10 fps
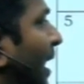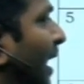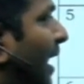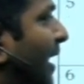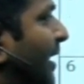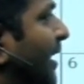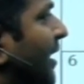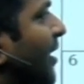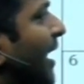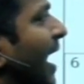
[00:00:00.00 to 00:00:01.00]
and
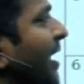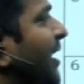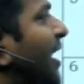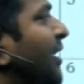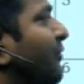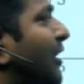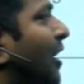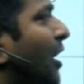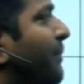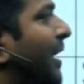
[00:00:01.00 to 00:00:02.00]
candidate will
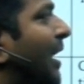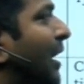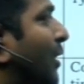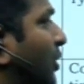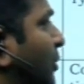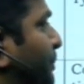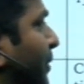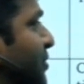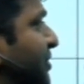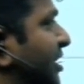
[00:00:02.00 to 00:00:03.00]
not be allowed to
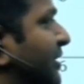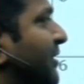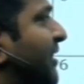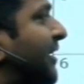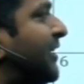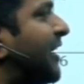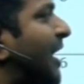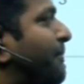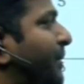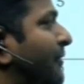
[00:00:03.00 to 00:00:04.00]
proceed with the
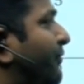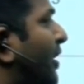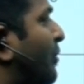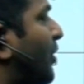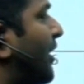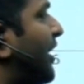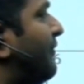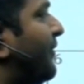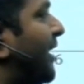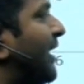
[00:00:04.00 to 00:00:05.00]
typing forward
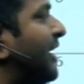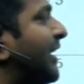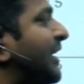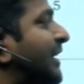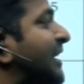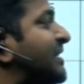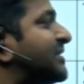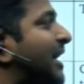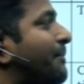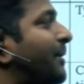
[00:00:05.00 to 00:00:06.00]
if content is
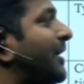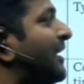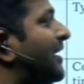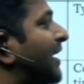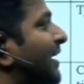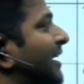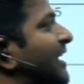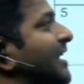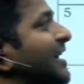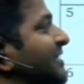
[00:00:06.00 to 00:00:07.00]
typed incorrectly
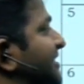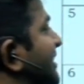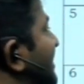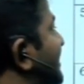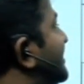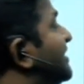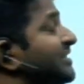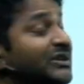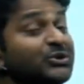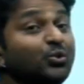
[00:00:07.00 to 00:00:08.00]
yes
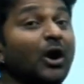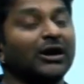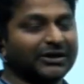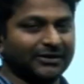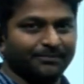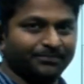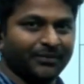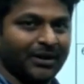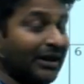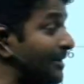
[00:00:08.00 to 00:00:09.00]
this is what
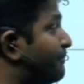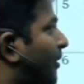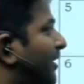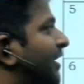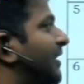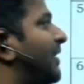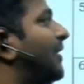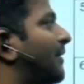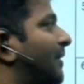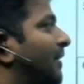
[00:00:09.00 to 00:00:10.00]
important
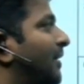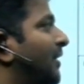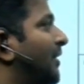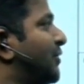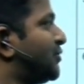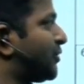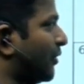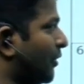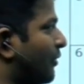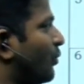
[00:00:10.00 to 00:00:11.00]
here
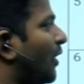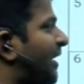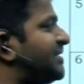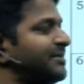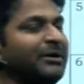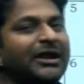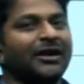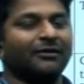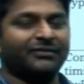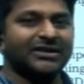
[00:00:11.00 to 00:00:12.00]
so what is the
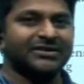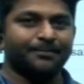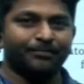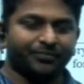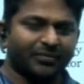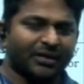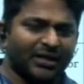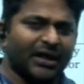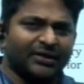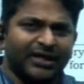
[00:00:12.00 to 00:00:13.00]
meaning of this
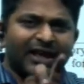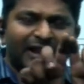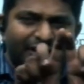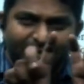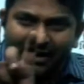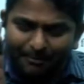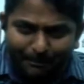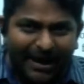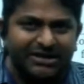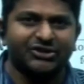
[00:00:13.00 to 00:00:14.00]
they'll give you a
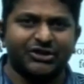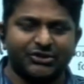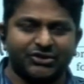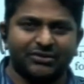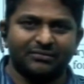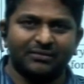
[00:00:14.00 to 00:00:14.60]
passage